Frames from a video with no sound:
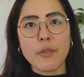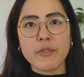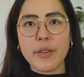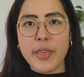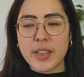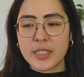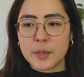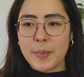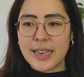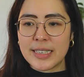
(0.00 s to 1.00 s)
rather than
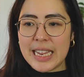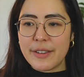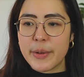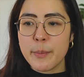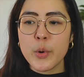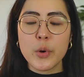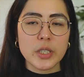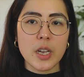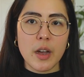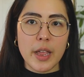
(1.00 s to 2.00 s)
spend even more
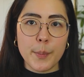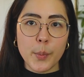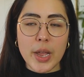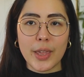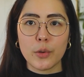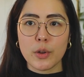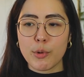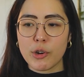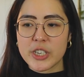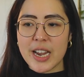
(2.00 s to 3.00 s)
time working on a
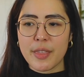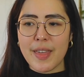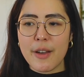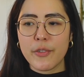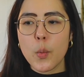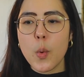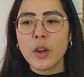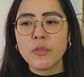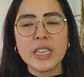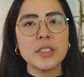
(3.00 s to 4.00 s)
project that for
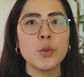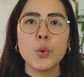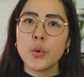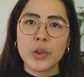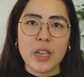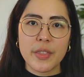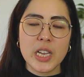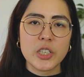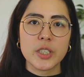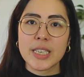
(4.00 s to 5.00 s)
one reason or
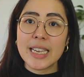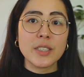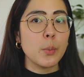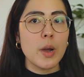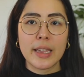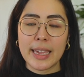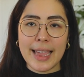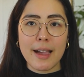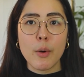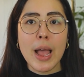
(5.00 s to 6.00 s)
another just isn't working
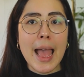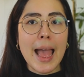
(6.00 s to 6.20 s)
out.